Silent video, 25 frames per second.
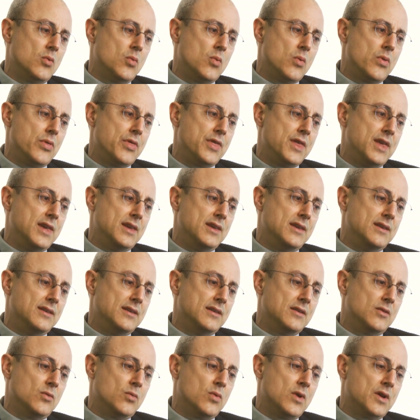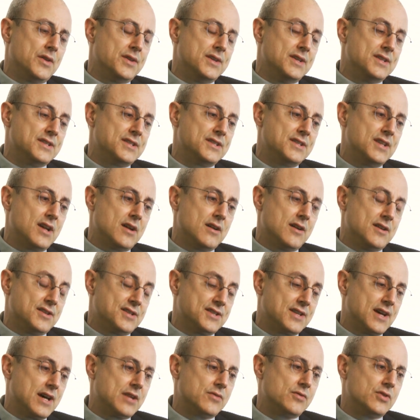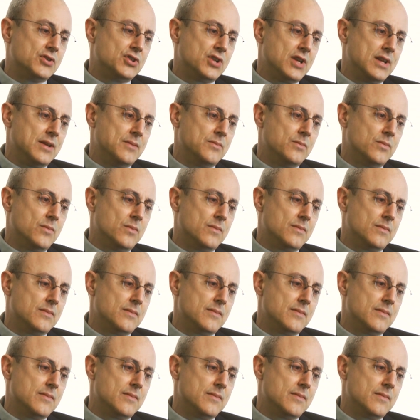the well, the Assad regime